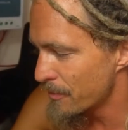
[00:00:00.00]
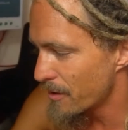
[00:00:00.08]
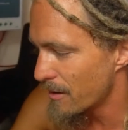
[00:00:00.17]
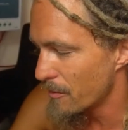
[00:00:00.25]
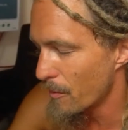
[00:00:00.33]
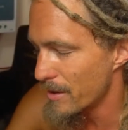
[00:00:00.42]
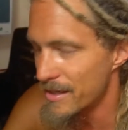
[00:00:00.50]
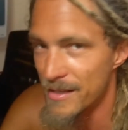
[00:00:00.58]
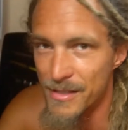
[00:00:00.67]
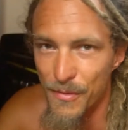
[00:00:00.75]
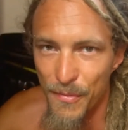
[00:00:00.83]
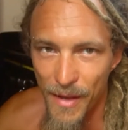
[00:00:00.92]
problem
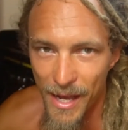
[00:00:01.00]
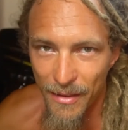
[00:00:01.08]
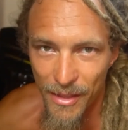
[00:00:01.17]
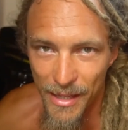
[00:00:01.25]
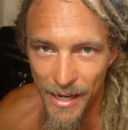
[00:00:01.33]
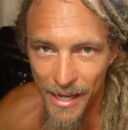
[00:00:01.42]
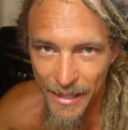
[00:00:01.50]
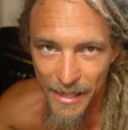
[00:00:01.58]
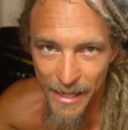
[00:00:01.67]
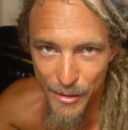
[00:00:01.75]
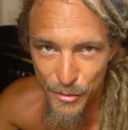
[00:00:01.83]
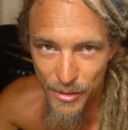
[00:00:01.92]
is the fact that I
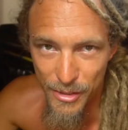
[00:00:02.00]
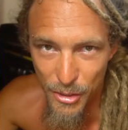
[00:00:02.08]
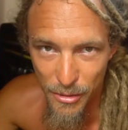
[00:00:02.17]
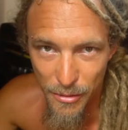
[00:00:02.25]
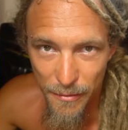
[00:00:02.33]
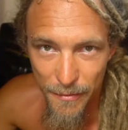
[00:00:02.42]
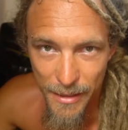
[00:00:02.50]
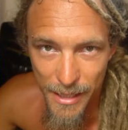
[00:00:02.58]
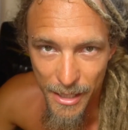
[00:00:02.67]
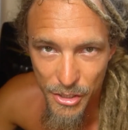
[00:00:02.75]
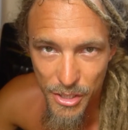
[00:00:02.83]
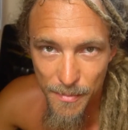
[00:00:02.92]
can actually turn over the
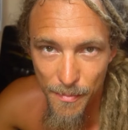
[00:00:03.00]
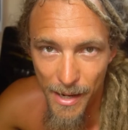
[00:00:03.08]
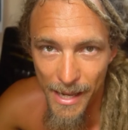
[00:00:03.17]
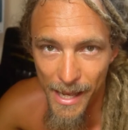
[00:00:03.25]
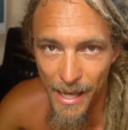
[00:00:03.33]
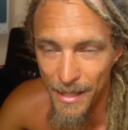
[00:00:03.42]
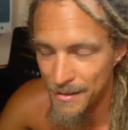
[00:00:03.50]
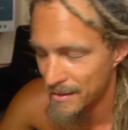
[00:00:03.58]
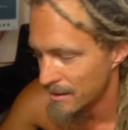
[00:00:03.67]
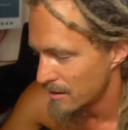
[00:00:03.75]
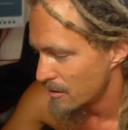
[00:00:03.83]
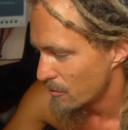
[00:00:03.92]
engine by hand
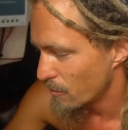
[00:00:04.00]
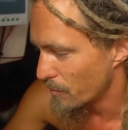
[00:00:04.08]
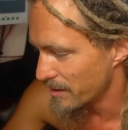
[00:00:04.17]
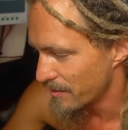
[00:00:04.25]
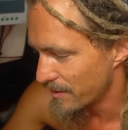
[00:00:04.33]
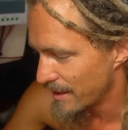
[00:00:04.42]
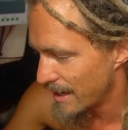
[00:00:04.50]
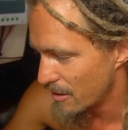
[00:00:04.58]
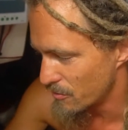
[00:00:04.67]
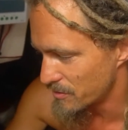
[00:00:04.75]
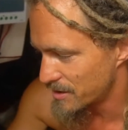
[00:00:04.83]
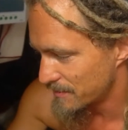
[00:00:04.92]

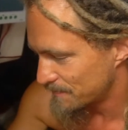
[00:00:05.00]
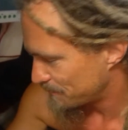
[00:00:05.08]
without